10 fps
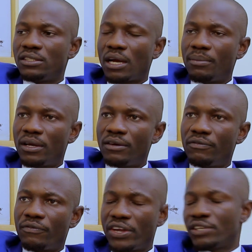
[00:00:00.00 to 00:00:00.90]
German,
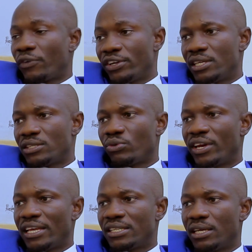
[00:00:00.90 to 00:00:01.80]
French. For instance, when
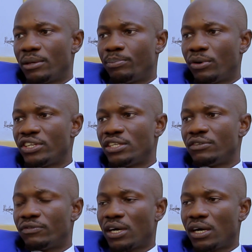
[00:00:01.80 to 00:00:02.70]
I say Boni
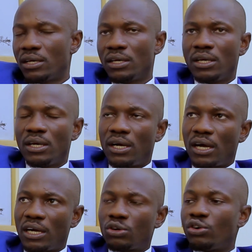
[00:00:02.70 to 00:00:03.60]
d'Ivoire,
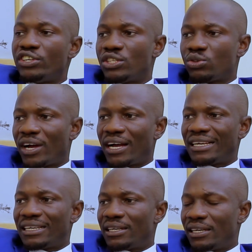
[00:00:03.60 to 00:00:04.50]
Connijois,
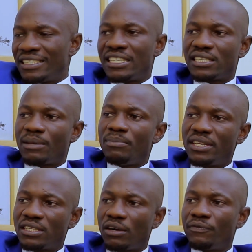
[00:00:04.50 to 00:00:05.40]
it is a
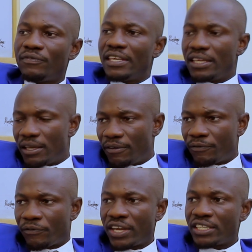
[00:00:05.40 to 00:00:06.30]
mixture of
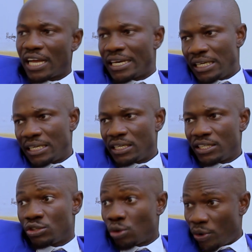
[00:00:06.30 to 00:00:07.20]
French and
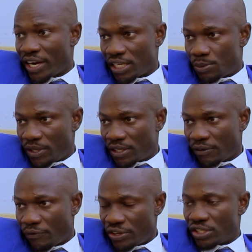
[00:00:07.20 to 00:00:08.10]
English. So when I speak, the
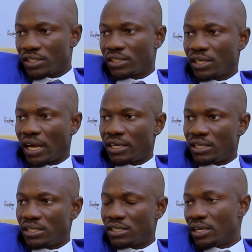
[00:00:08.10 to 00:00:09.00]
French can
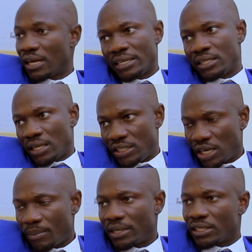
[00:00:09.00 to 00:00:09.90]
listen and the
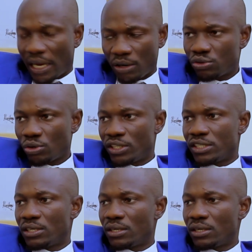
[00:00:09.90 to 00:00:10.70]
German can also listen.